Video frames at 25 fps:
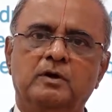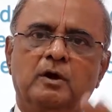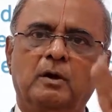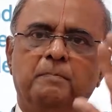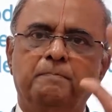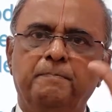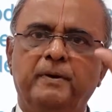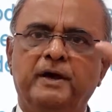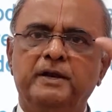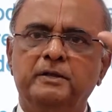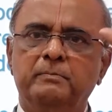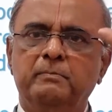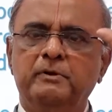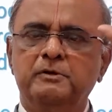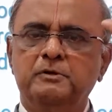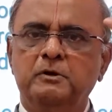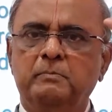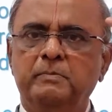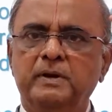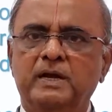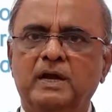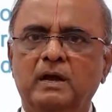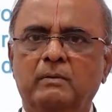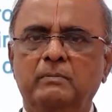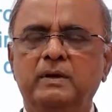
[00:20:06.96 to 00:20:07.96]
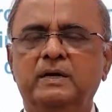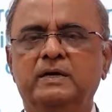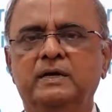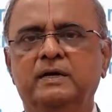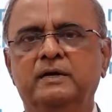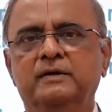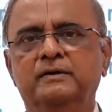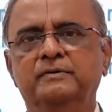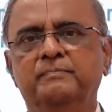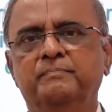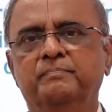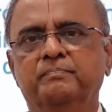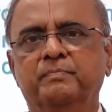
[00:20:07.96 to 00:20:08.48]
top management should be
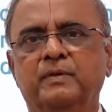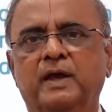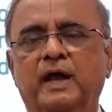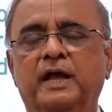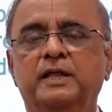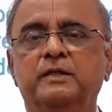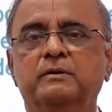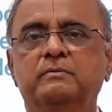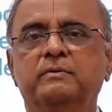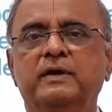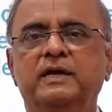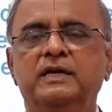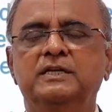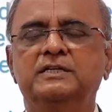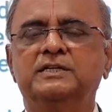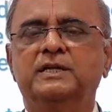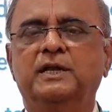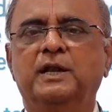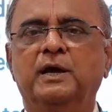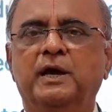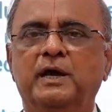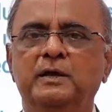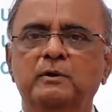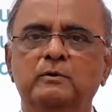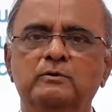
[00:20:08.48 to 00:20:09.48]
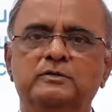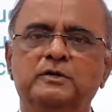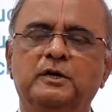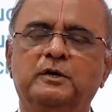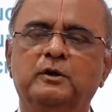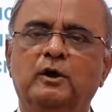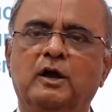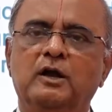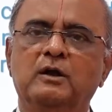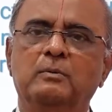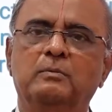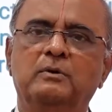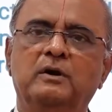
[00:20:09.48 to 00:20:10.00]
committed. Otherwise, I used to
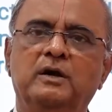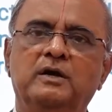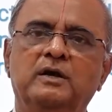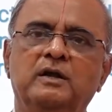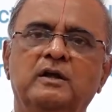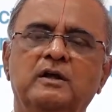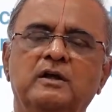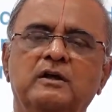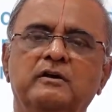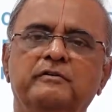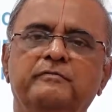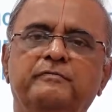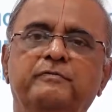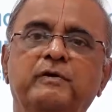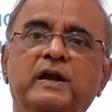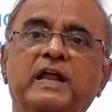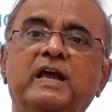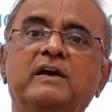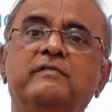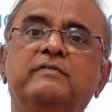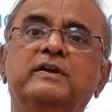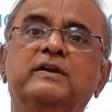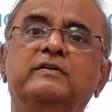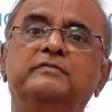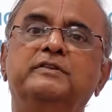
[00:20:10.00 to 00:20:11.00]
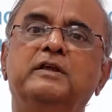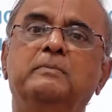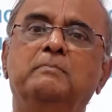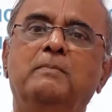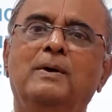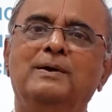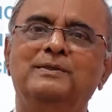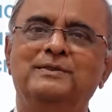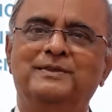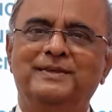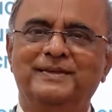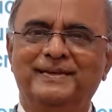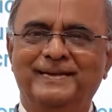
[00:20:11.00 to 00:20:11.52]
talk about flavor of the
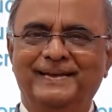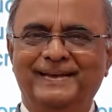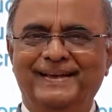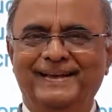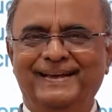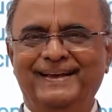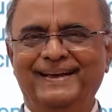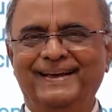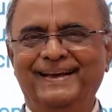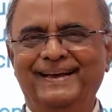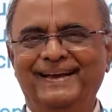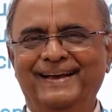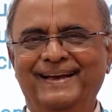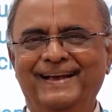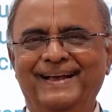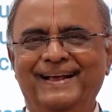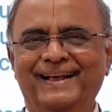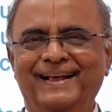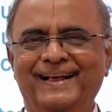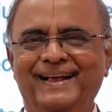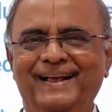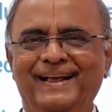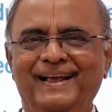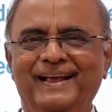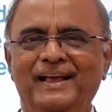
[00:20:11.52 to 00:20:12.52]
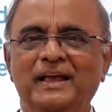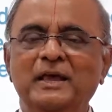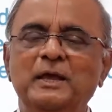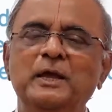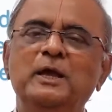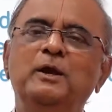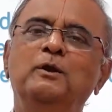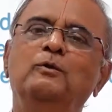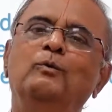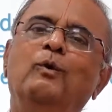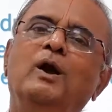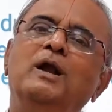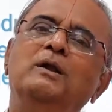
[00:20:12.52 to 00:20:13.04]
month.
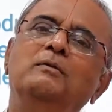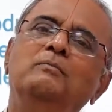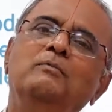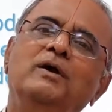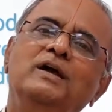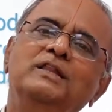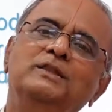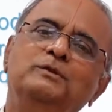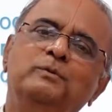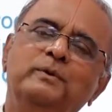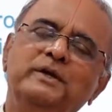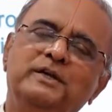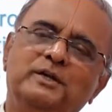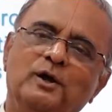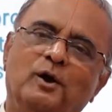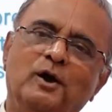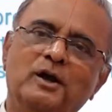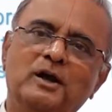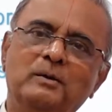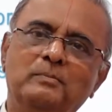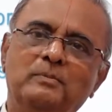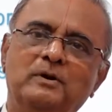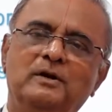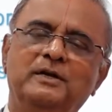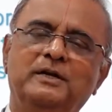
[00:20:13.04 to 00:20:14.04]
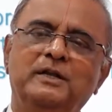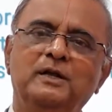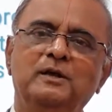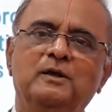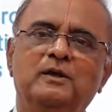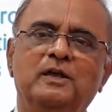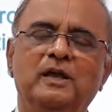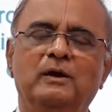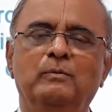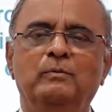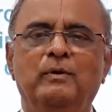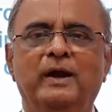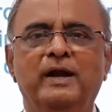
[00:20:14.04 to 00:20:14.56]
In 1 month we talk about
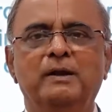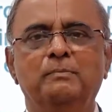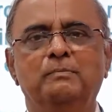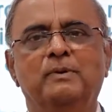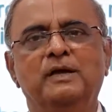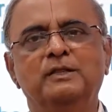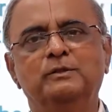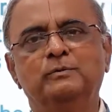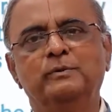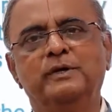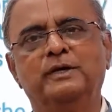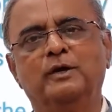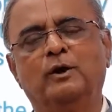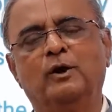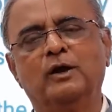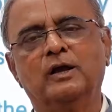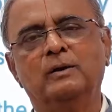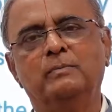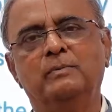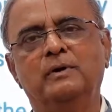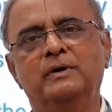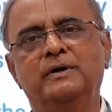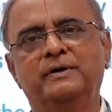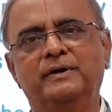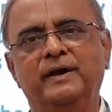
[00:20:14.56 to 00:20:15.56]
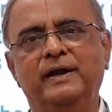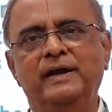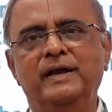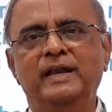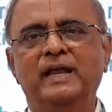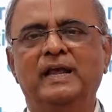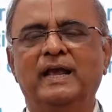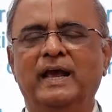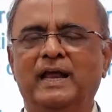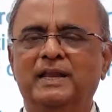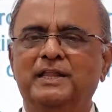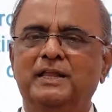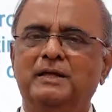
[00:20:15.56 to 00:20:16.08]
TQM, 1 month we talk about
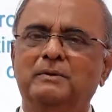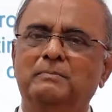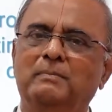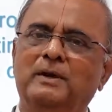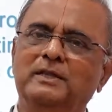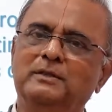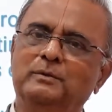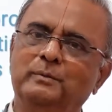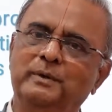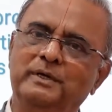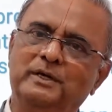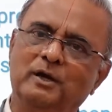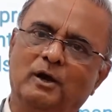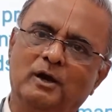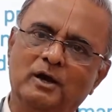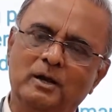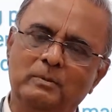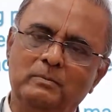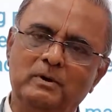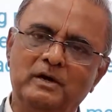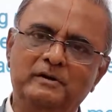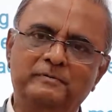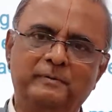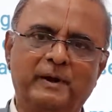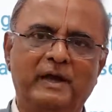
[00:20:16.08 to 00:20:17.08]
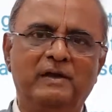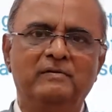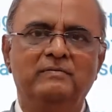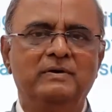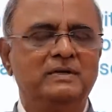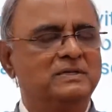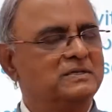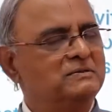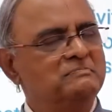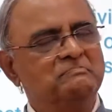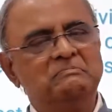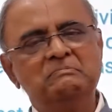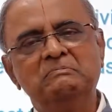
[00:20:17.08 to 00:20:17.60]
training, another month we talk about
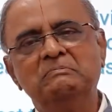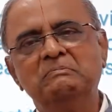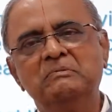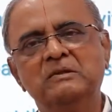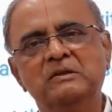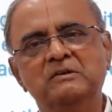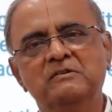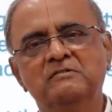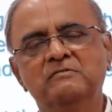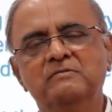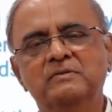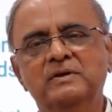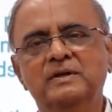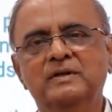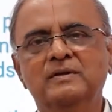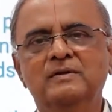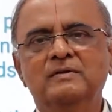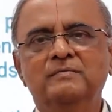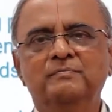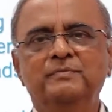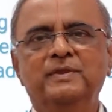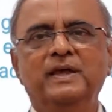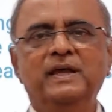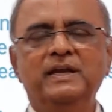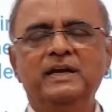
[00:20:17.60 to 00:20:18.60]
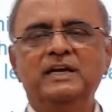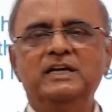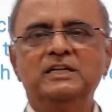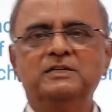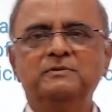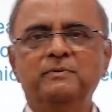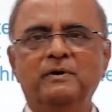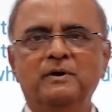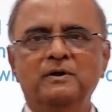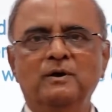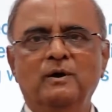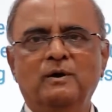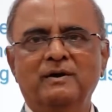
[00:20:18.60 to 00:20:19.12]
5S. Then it
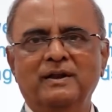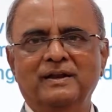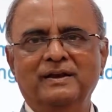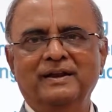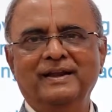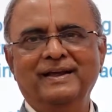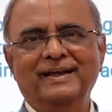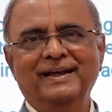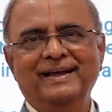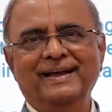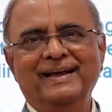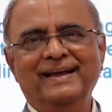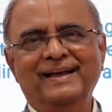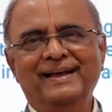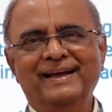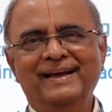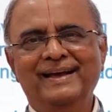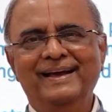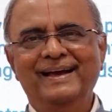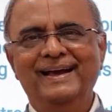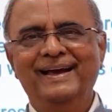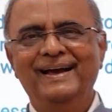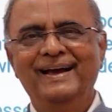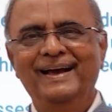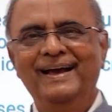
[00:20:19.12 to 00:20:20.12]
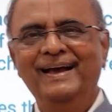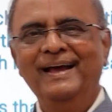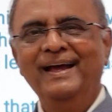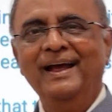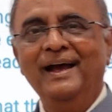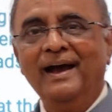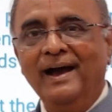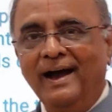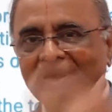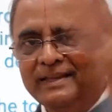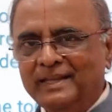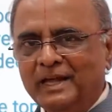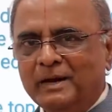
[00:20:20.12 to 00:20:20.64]
is forgotten.
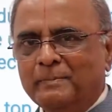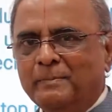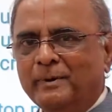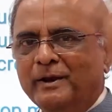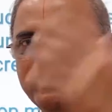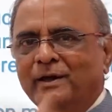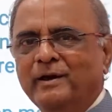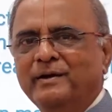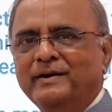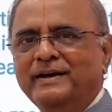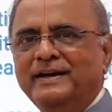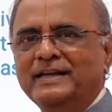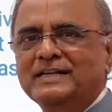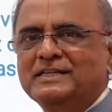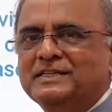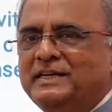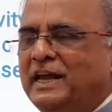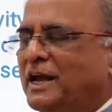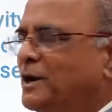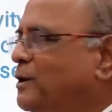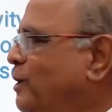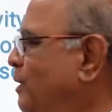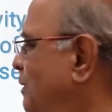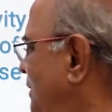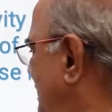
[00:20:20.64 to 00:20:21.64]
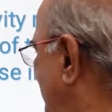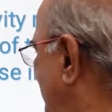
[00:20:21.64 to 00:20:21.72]
Other priorities take